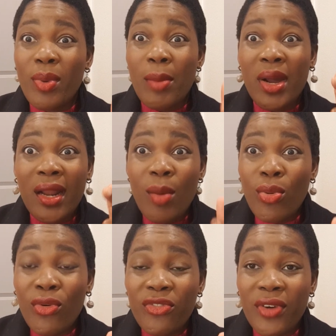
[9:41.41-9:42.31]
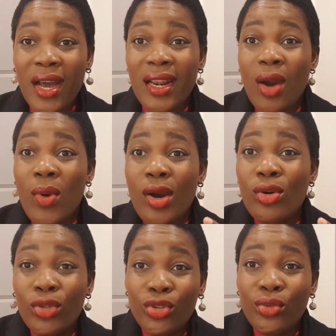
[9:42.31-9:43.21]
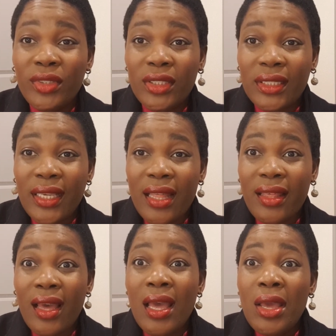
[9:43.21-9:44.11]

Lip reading: I'm an Apple fan. And we're going to do this together